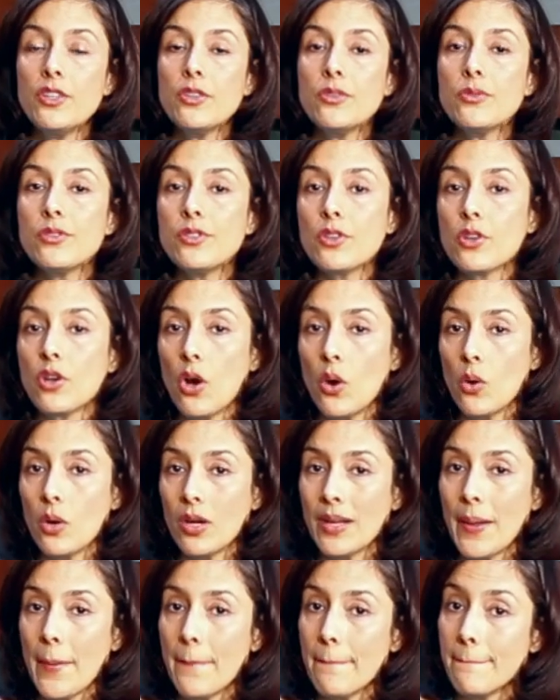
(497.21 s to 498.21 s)
use the
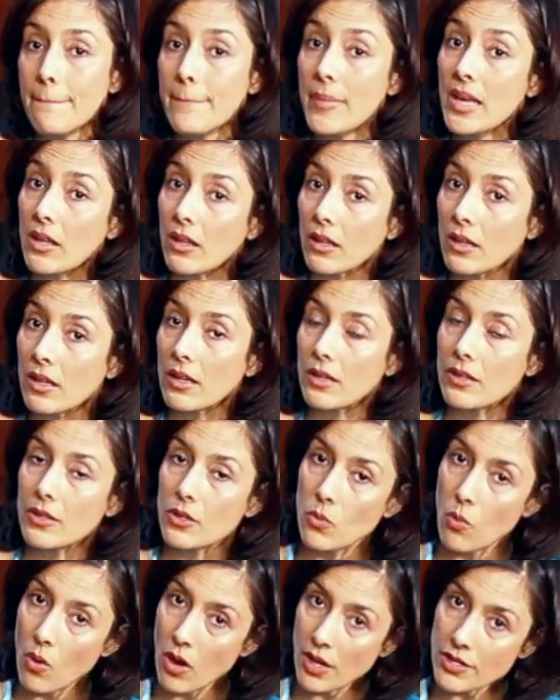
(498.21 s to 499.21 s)
coconut milk.
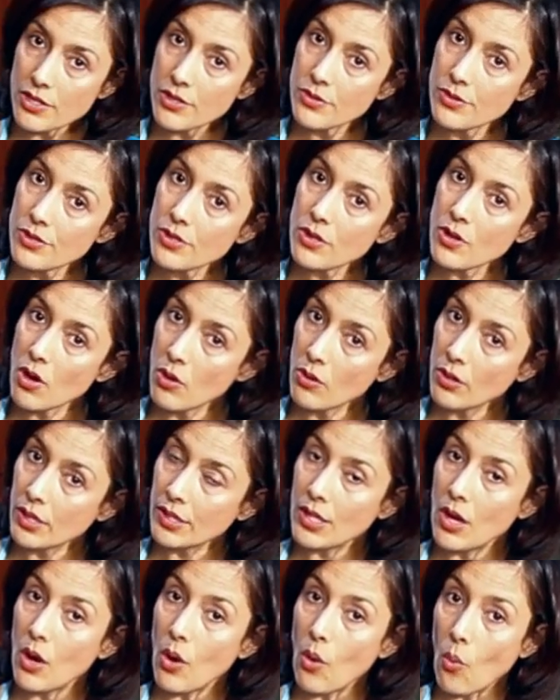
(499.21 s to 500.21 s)
You want to use the
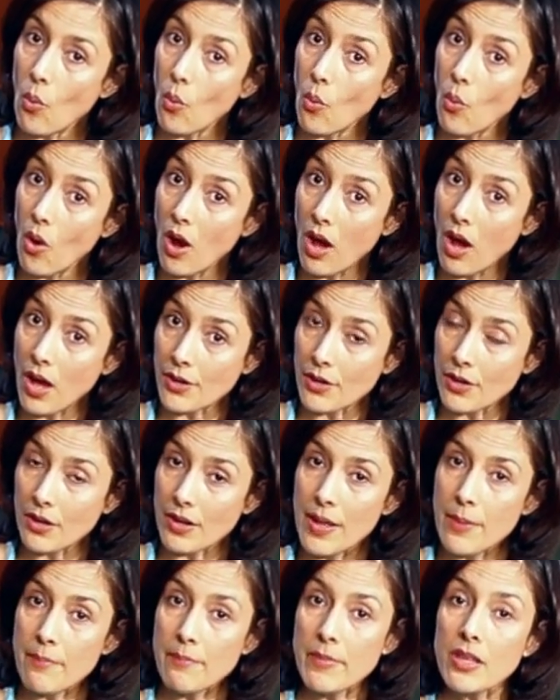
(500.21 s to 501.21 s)
coconut water.
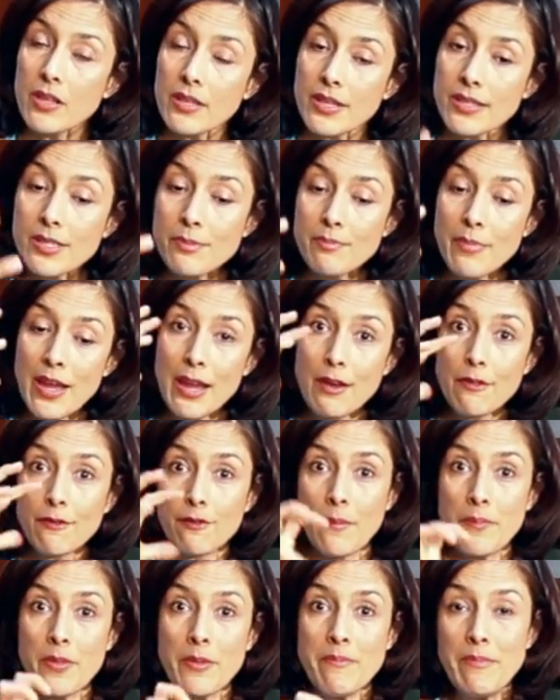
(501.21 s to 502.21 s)
Milk is made
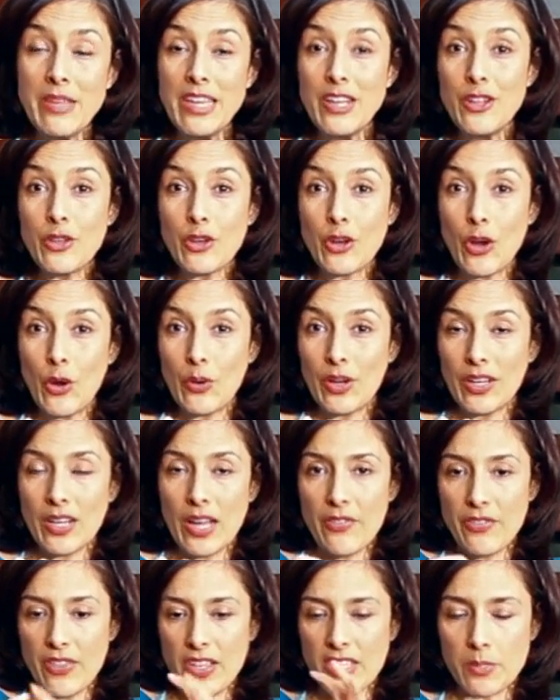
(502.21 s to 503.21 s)
from the meat of the
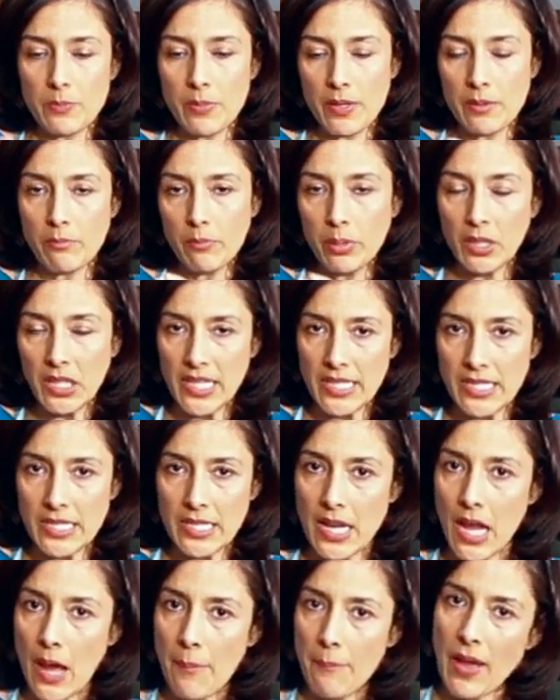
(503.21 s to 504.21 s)
coconut that's been blended
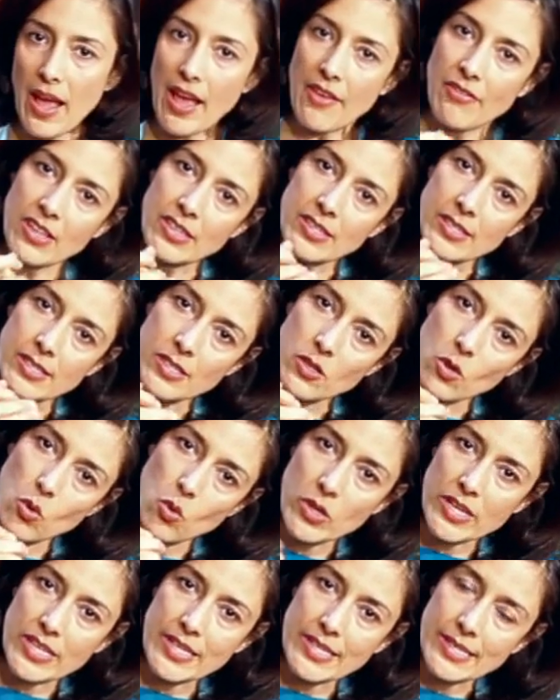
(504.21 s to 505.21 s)
up and then
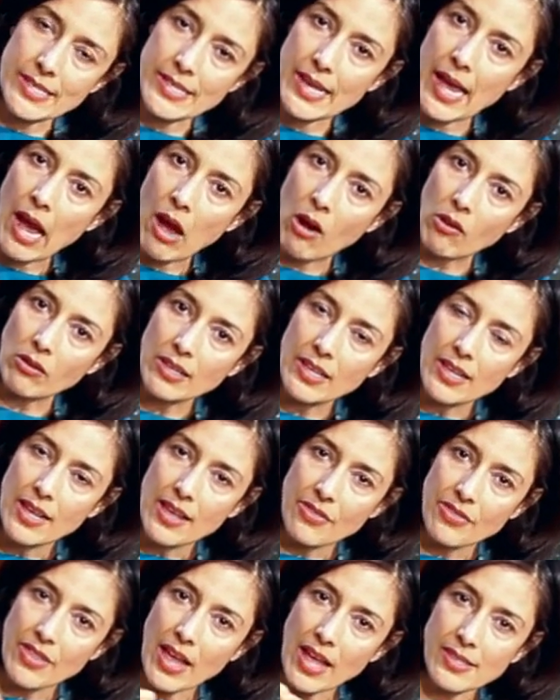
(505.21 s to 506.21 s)
squeezed out.
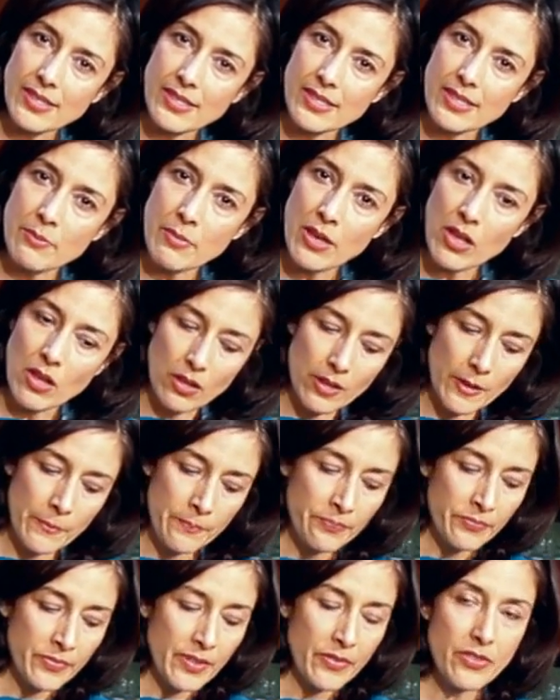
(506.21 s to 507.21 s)
That's the milk.
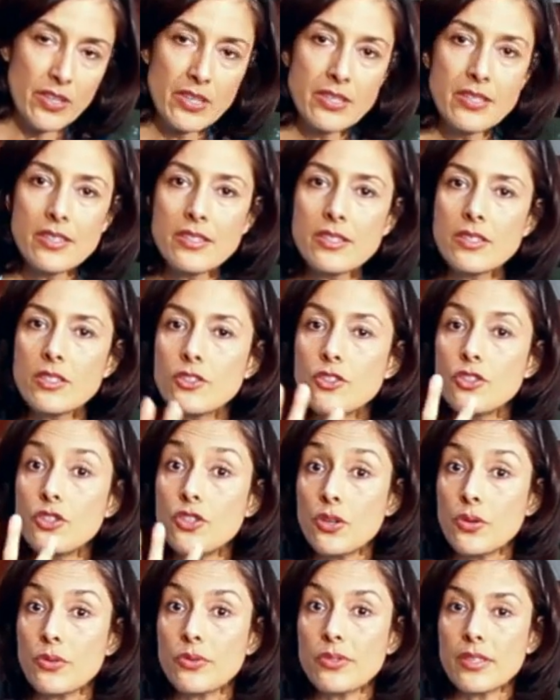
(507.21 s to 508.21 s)
This is the
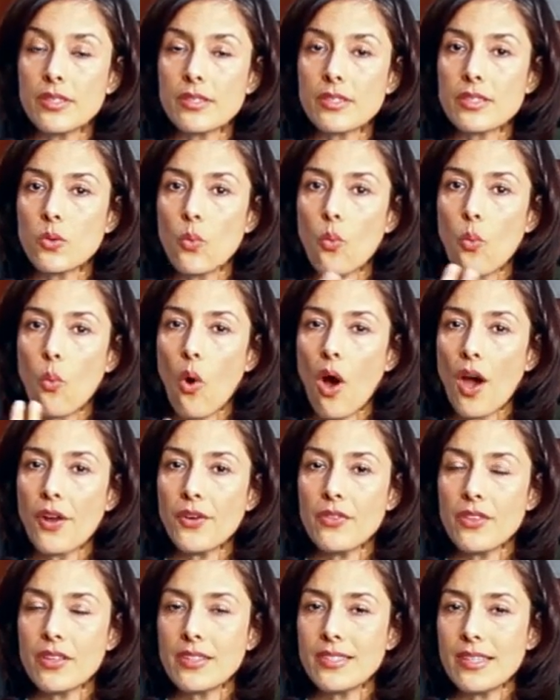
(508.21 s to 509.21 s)
juice. It's the water
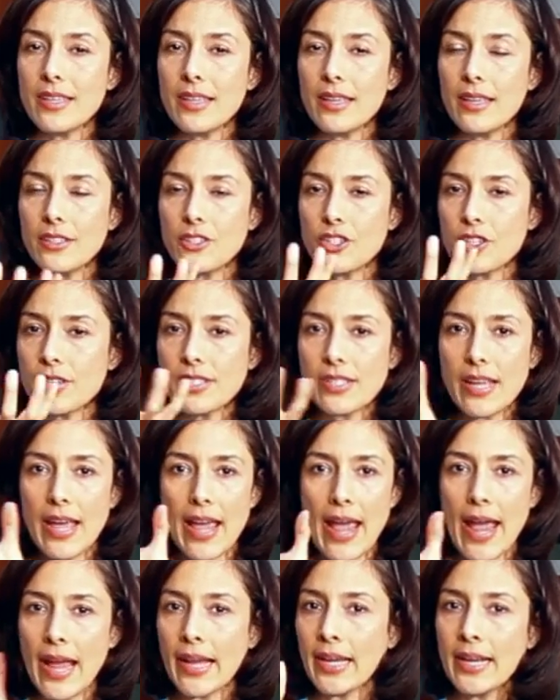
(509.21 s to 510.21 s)
that's just
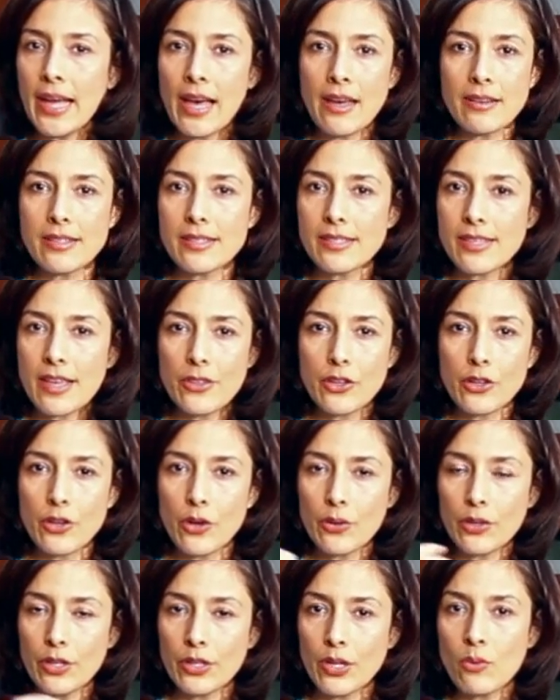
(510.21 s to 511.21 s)
hanging out inside the
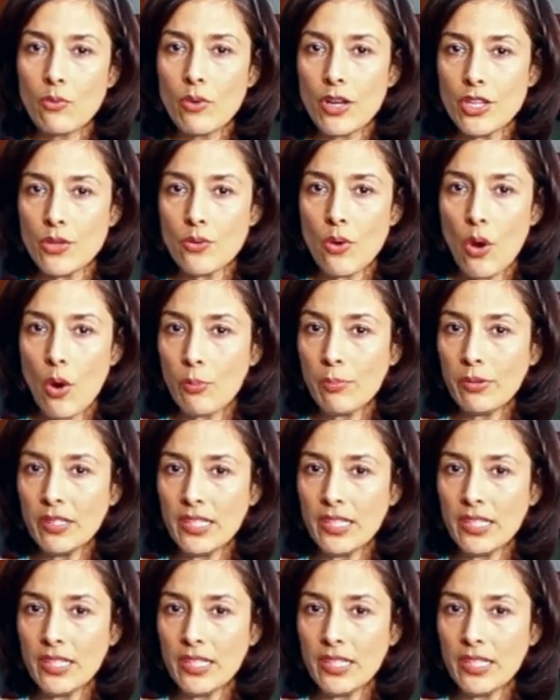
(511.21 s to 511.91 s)
coconut when you open